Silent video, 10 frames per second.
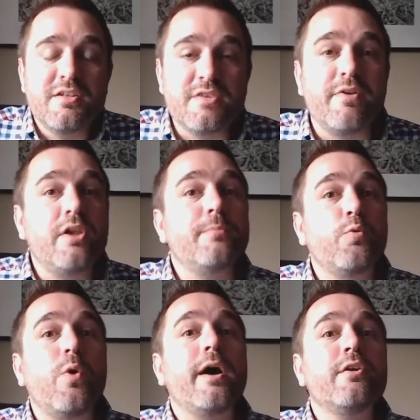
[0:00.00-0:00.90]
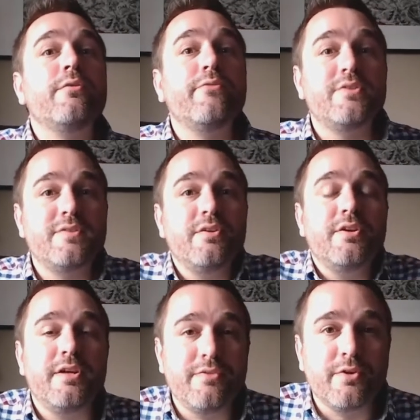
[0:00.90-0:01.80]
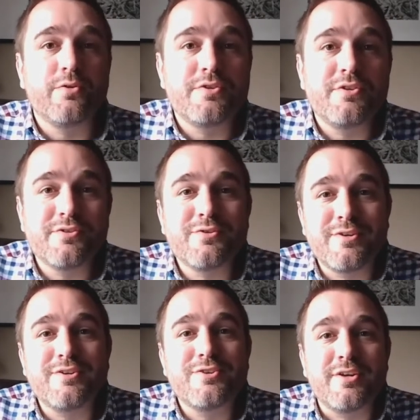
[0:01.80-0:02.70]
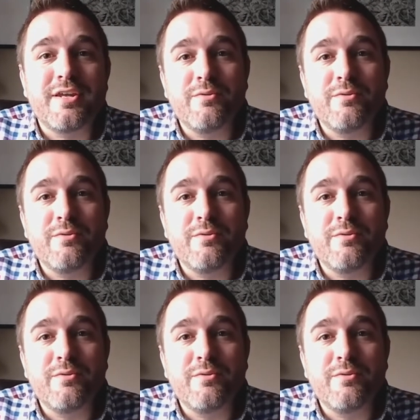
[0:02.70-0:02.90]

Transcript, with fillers: developed wider facility in the Christian tradition,